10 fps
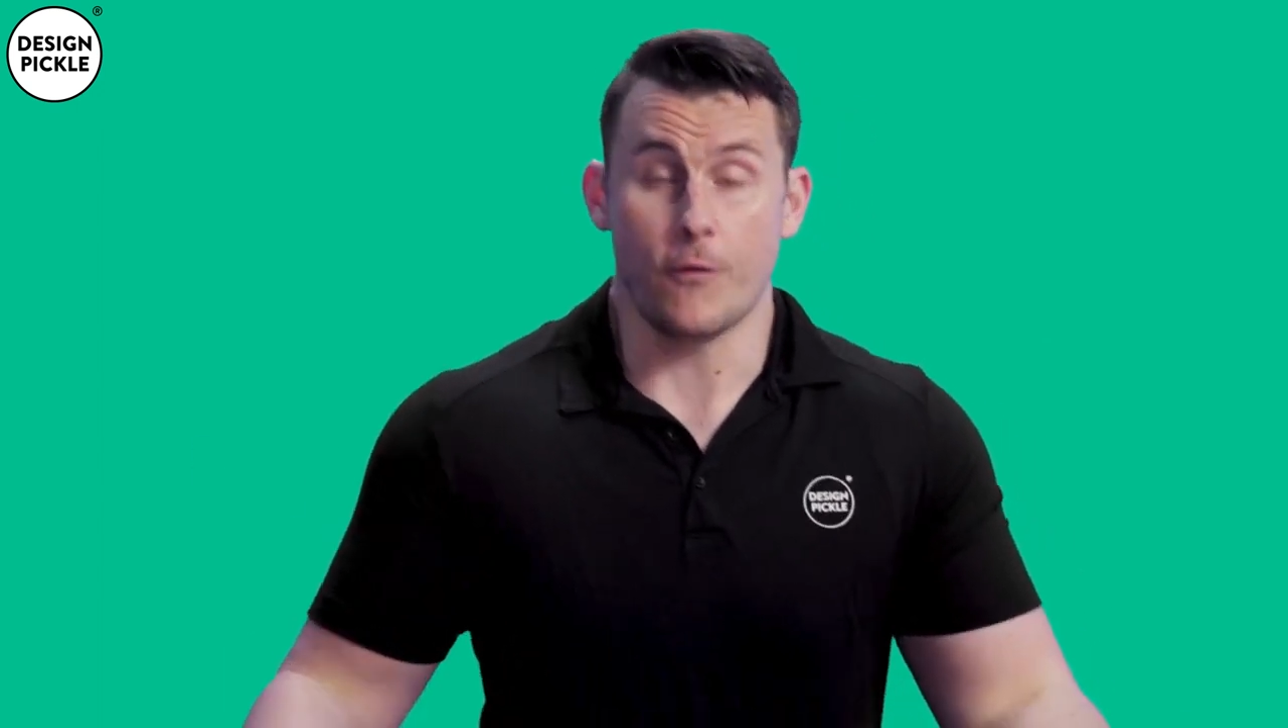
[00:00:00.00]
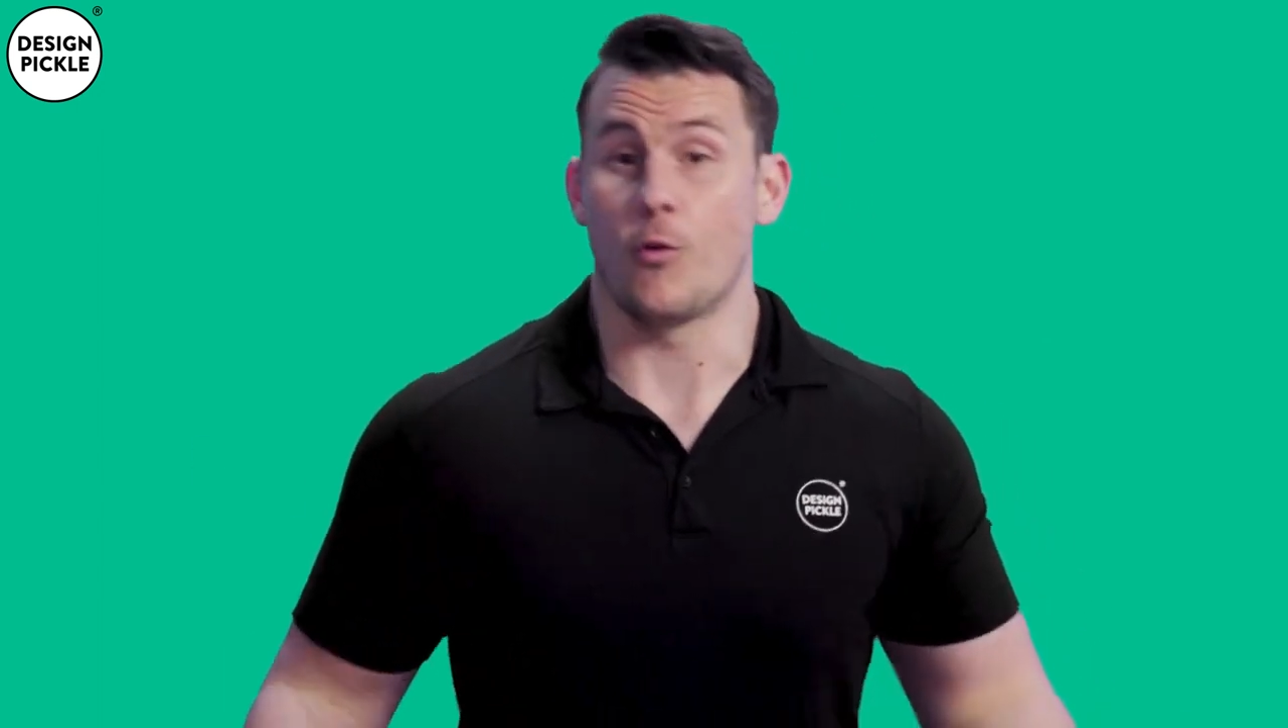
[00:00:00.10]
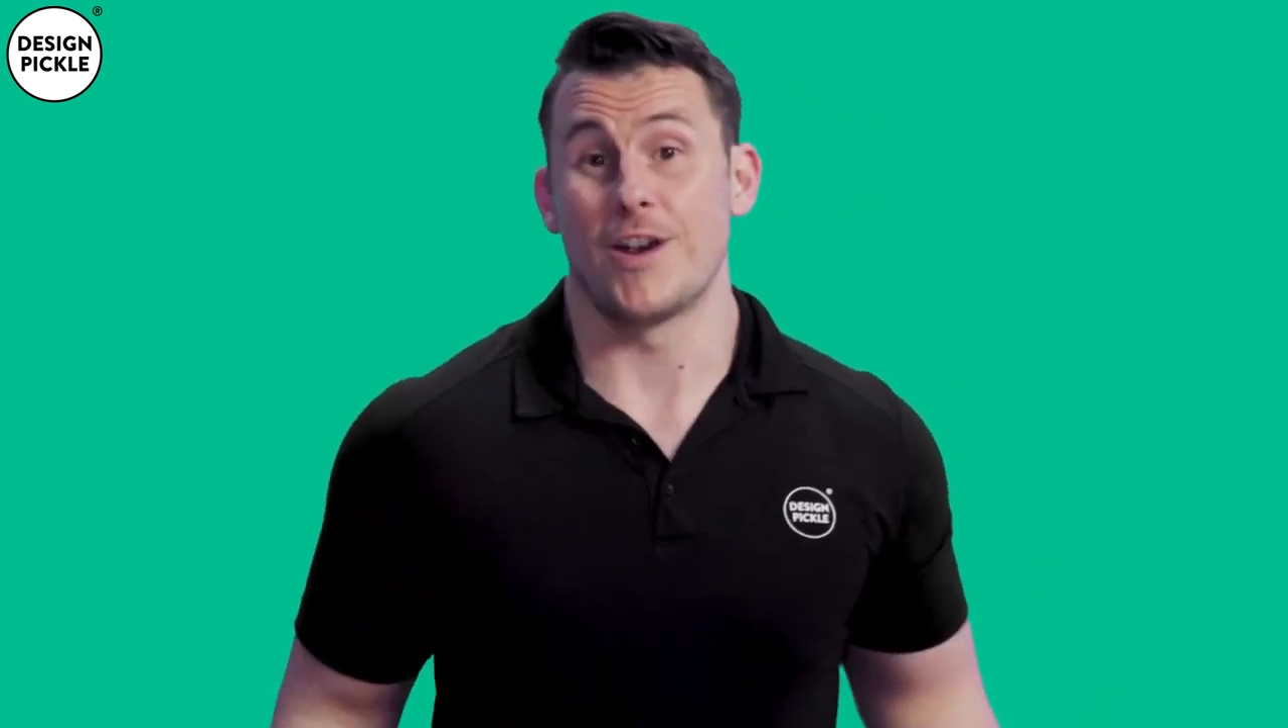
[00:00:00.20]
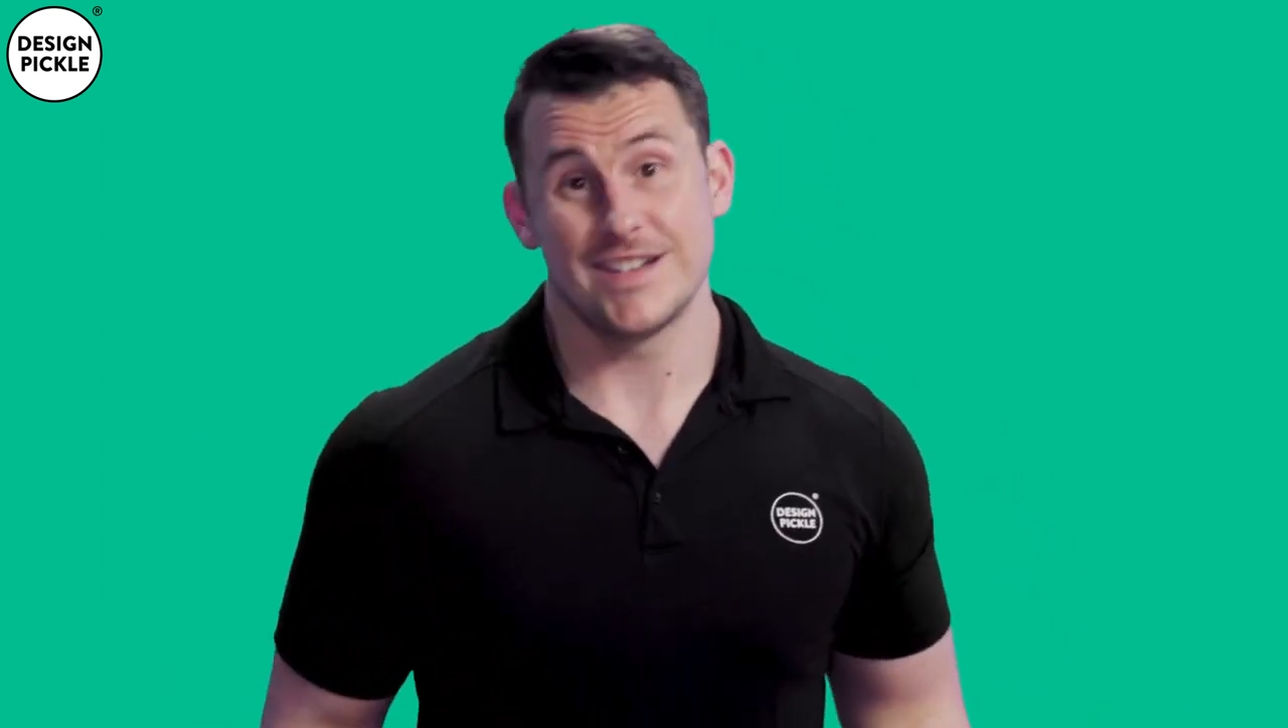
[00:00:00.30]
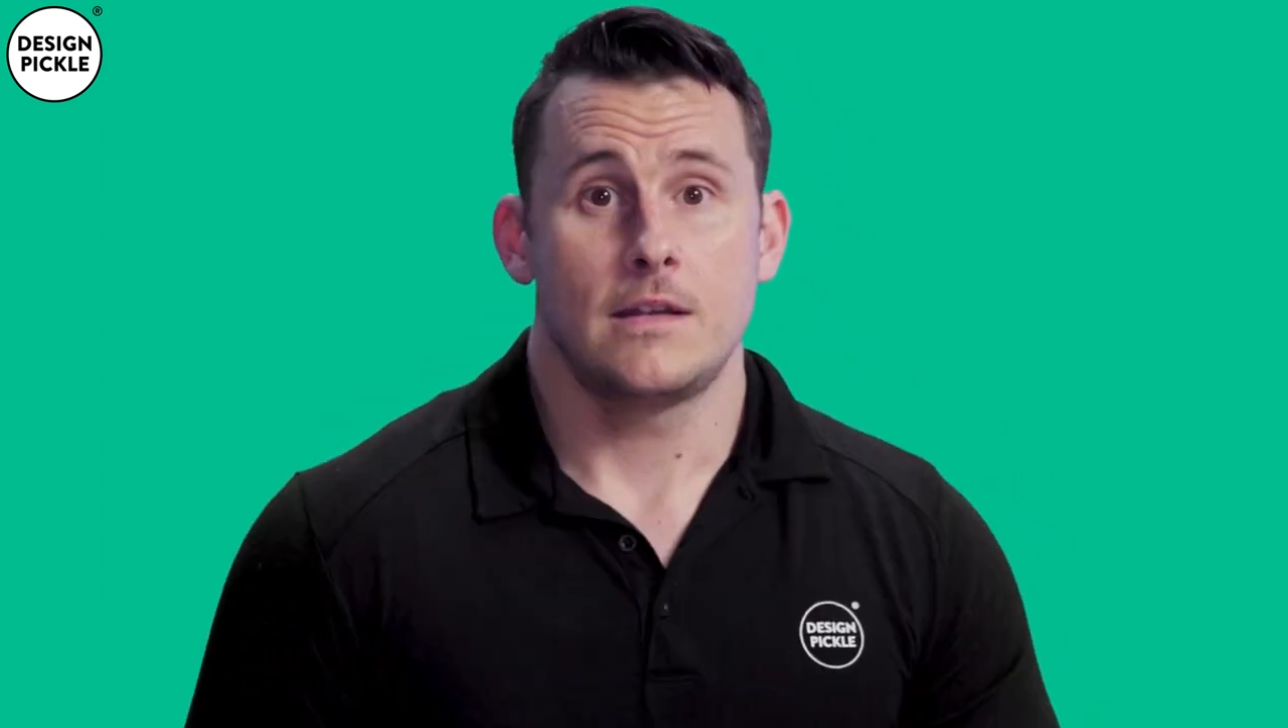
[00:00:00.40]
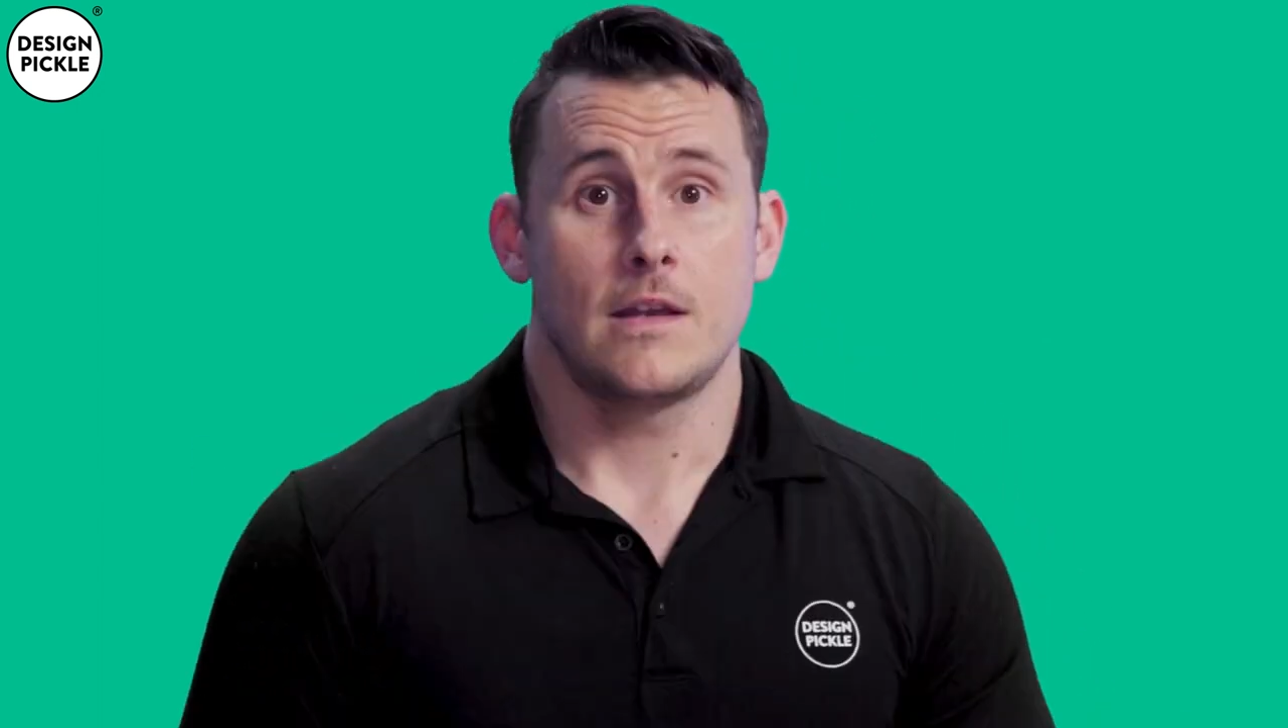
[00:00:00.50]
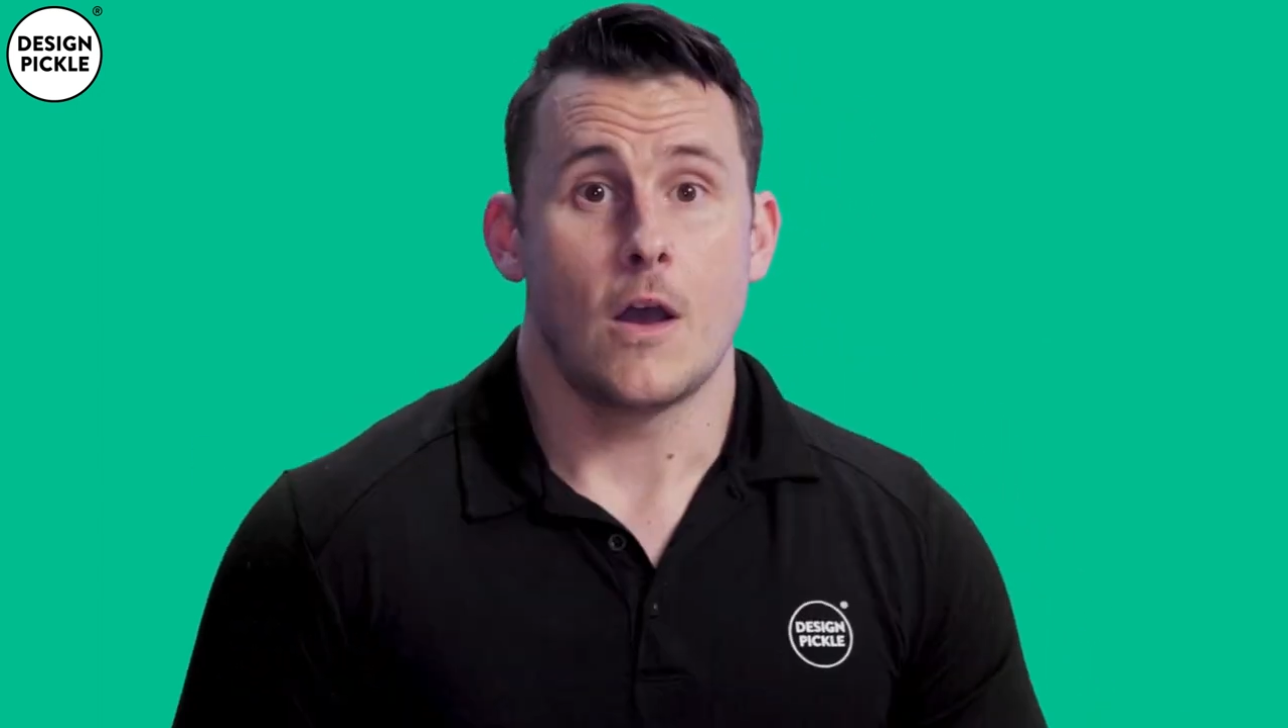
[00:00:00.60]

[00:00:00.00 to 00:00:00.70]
for it.